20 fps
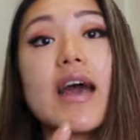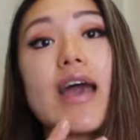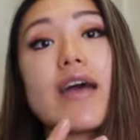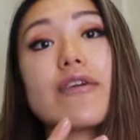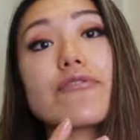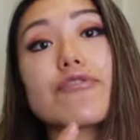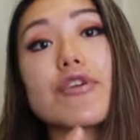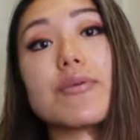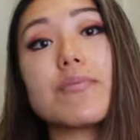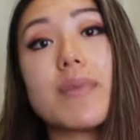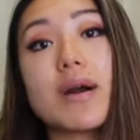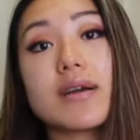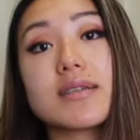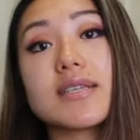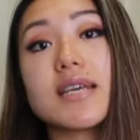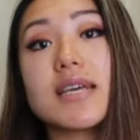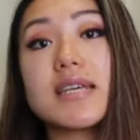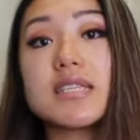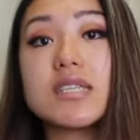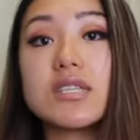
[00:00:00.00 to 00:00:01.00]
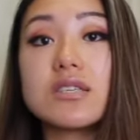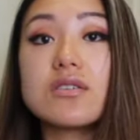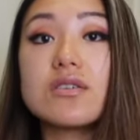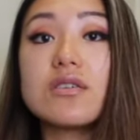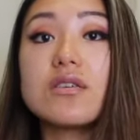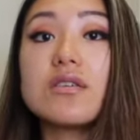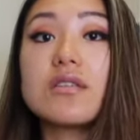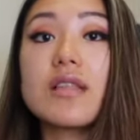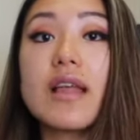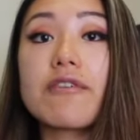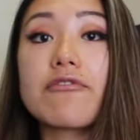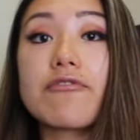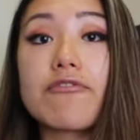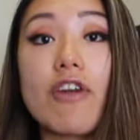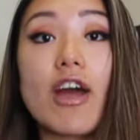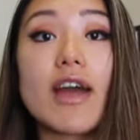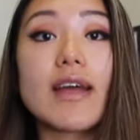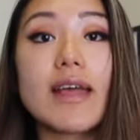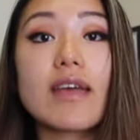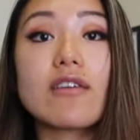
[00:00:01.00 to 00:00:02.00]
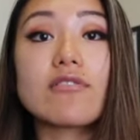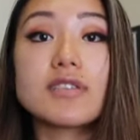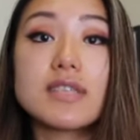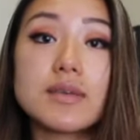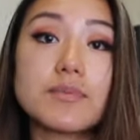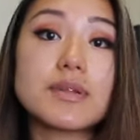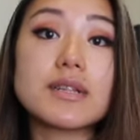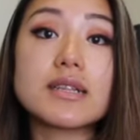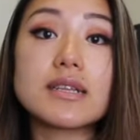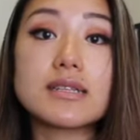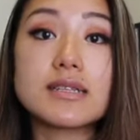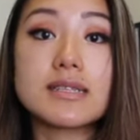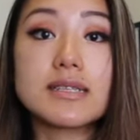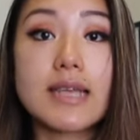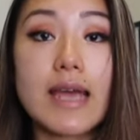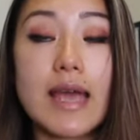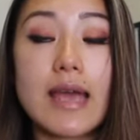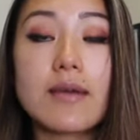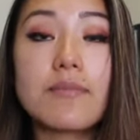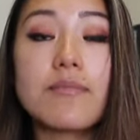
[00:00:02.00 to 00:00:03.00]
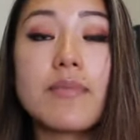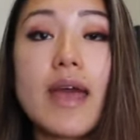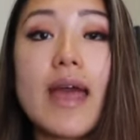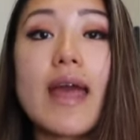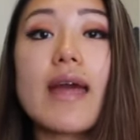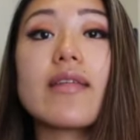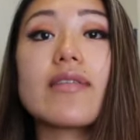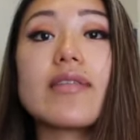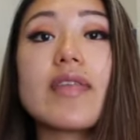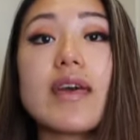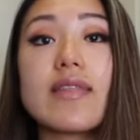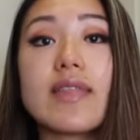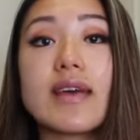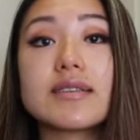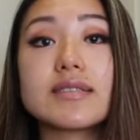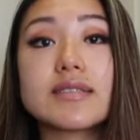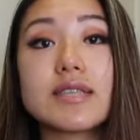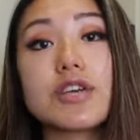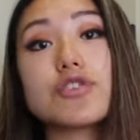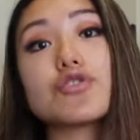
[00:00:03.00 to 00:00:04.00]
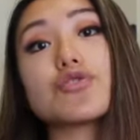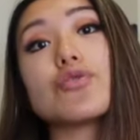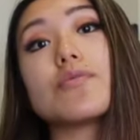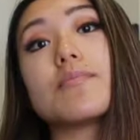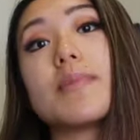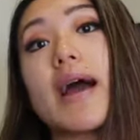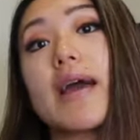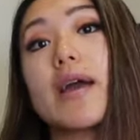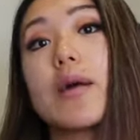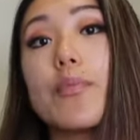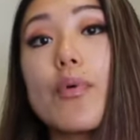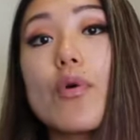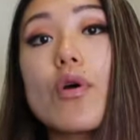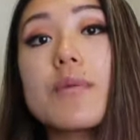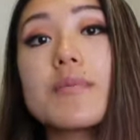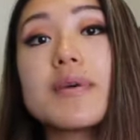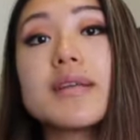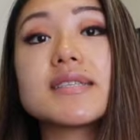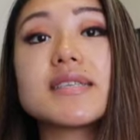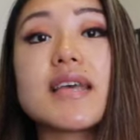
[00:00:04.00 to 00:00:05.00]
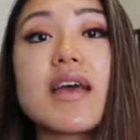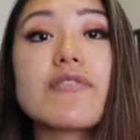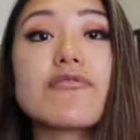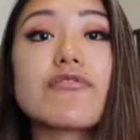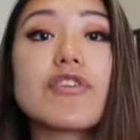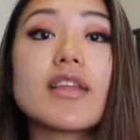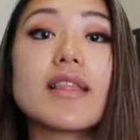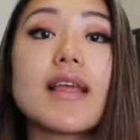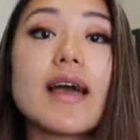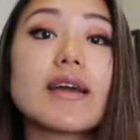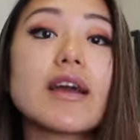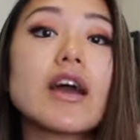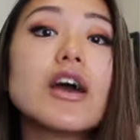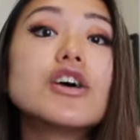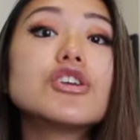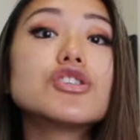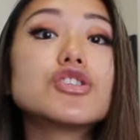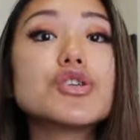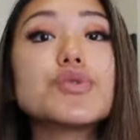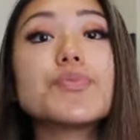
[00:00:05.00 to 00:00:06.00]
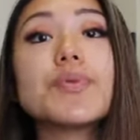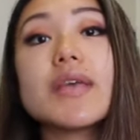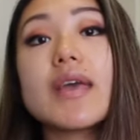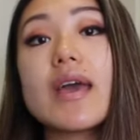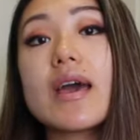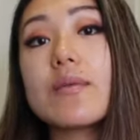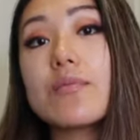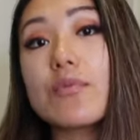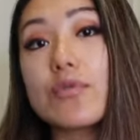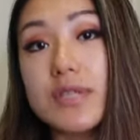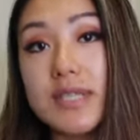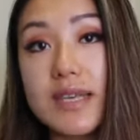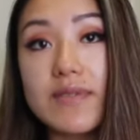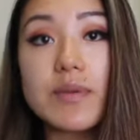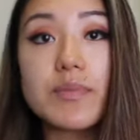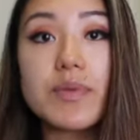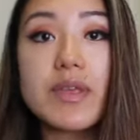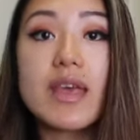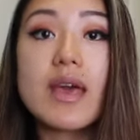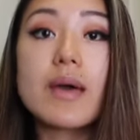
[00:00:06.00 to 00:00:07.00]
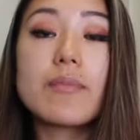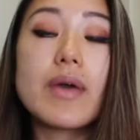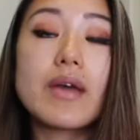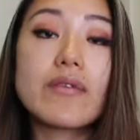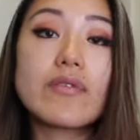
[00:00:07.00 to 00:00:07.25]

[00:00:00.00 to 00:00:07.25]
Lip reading: every Monday till like Friday are typically the same, and then I schedule my appointments every like 2 p.m. or 7 p.m.